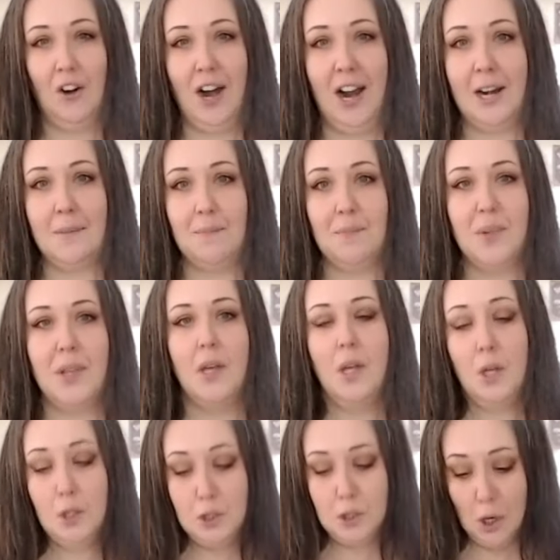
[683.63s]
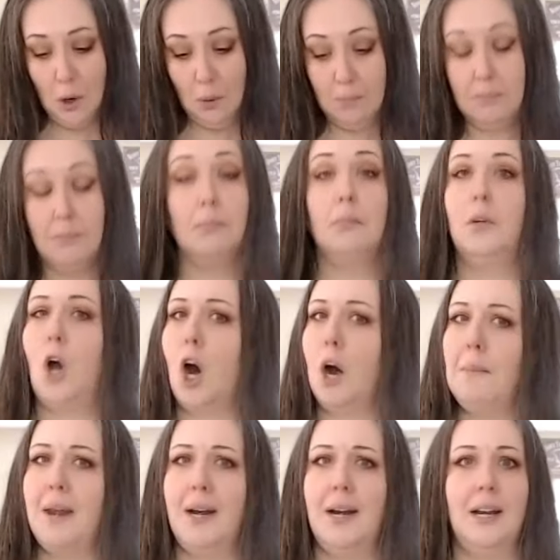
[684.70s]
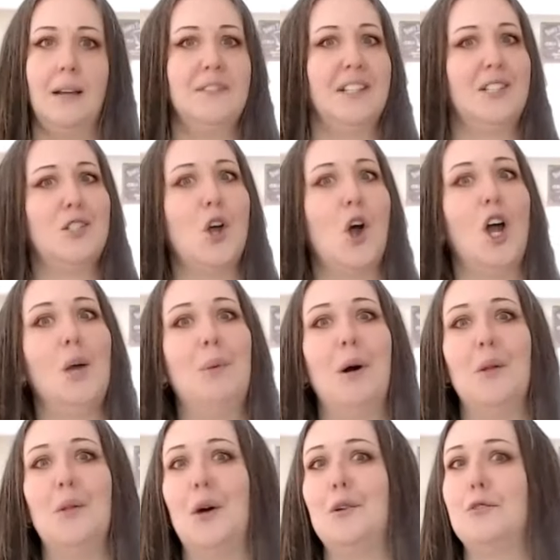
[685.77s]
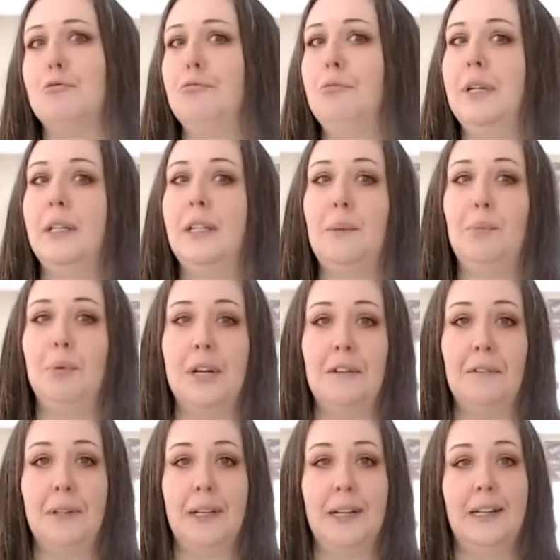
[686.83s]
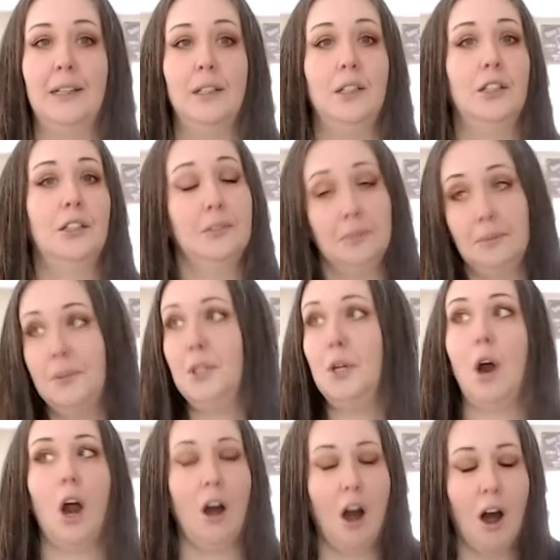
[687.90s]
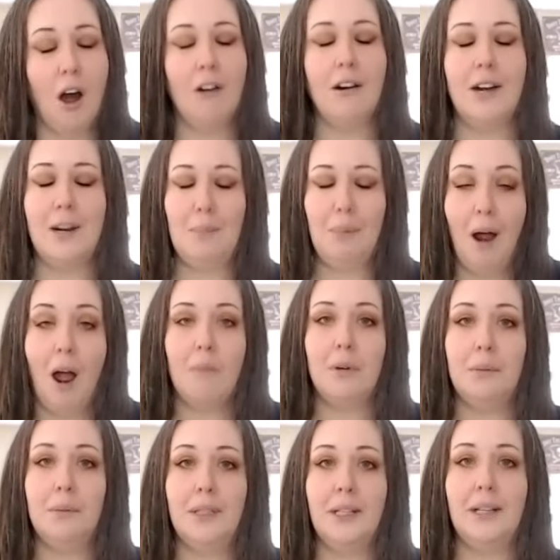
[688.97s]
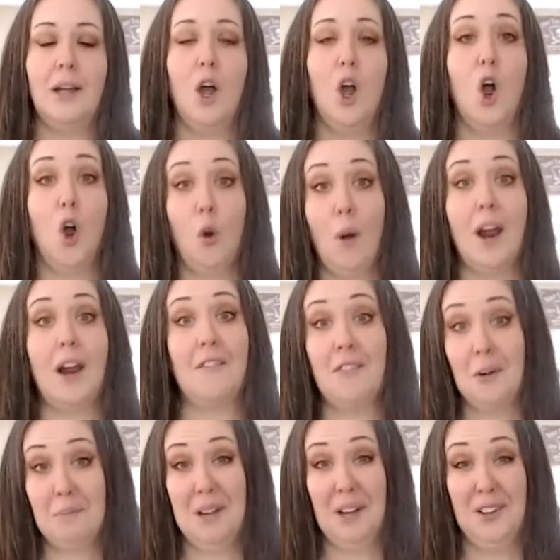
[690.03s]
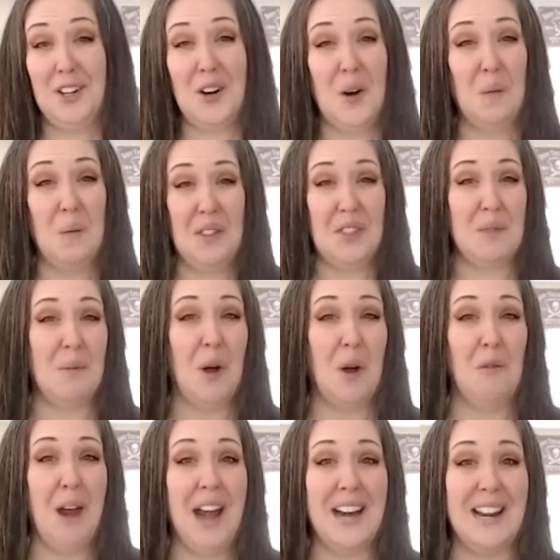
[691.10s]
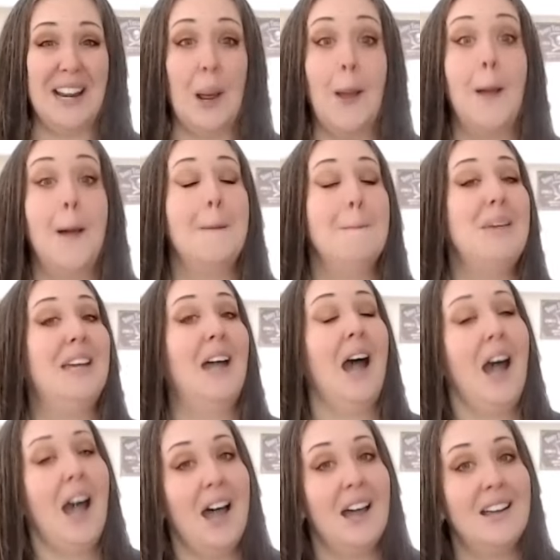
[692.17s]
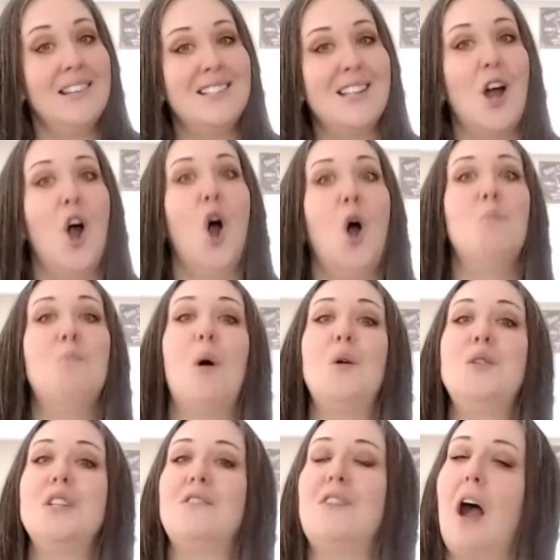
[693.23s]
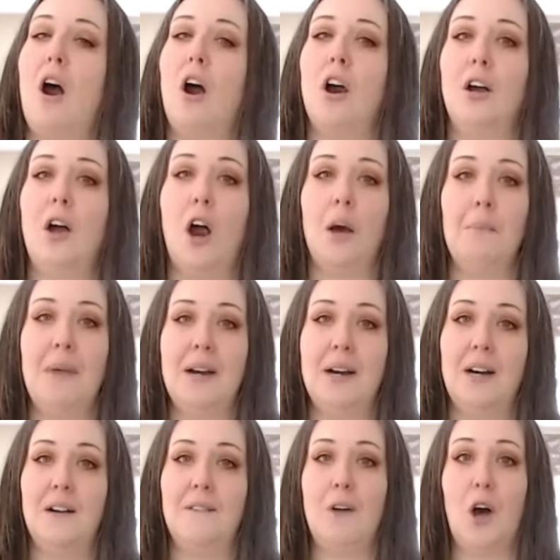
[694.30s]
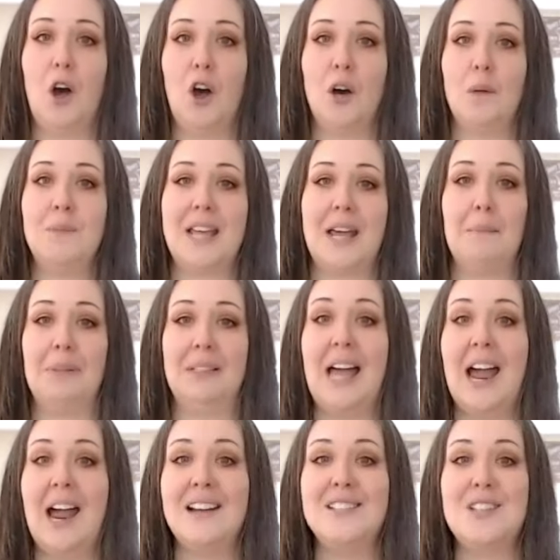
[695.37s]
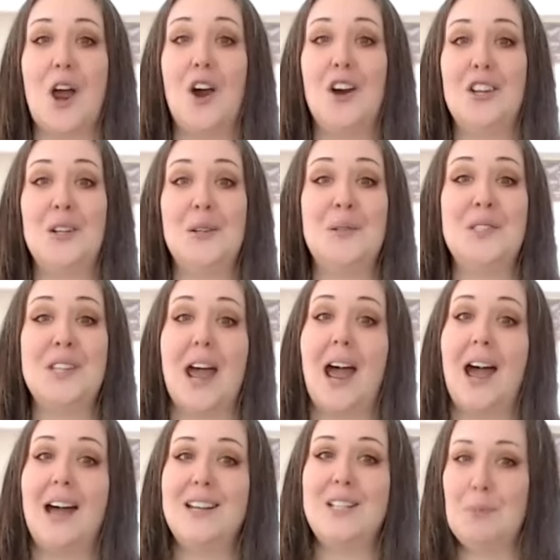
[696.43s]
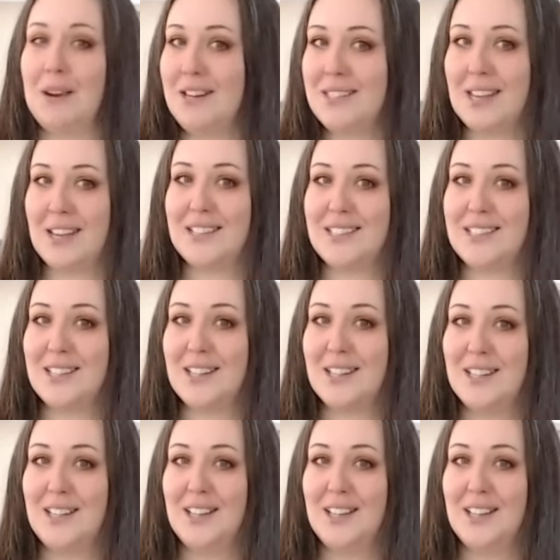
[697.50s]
All right. So carminatives, let's talk about those really briefly. You are already probably quite familiar with them already because most of our carminative herbs and plants are used as spices.